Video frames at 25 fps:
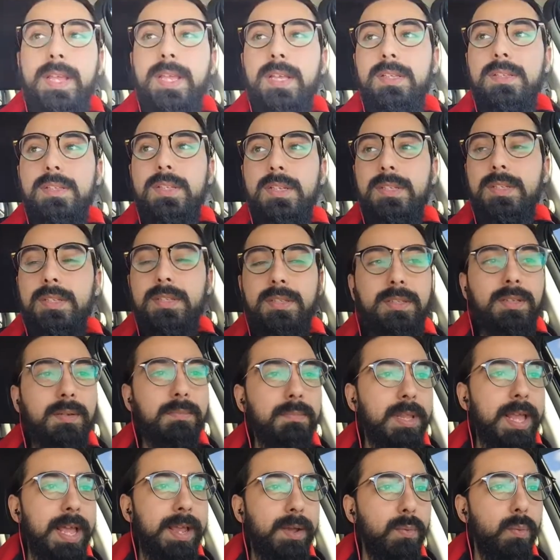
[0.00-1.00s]
because this is
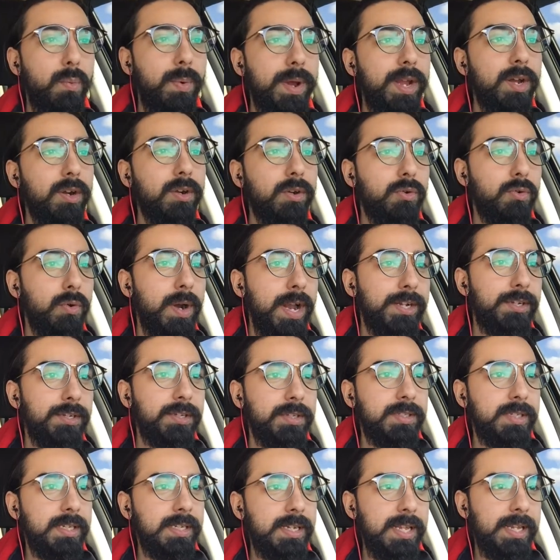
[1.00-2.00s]
some, like, weird
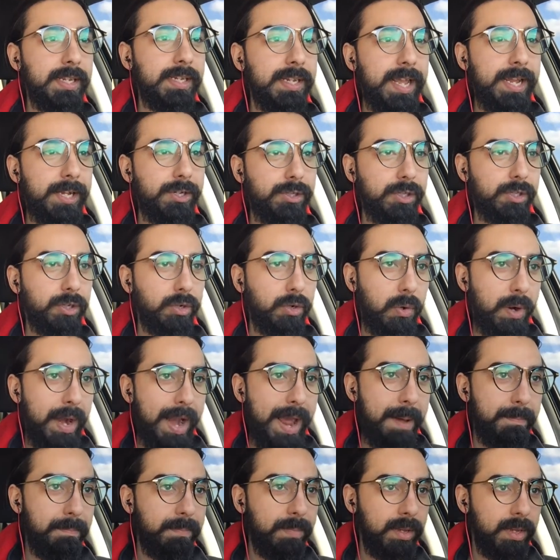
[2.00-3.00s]
righteous indignation
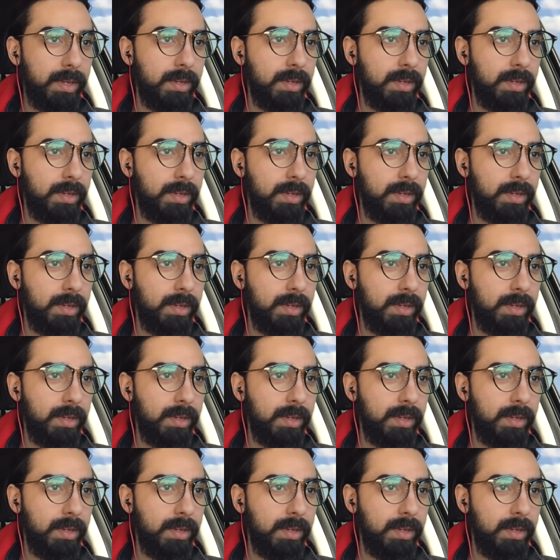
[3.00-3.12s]
crap.